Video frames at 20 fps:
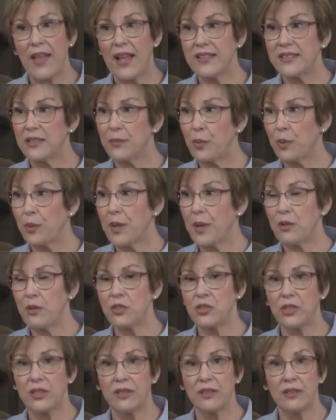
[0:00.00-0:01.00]
that's the
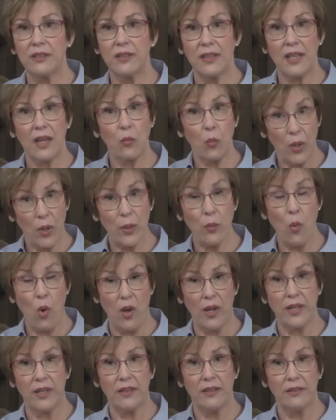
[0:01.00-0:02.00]
promotion that we
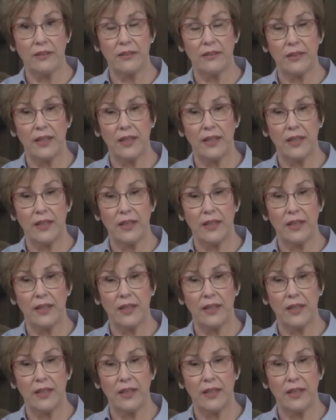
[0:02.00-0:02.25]
wanted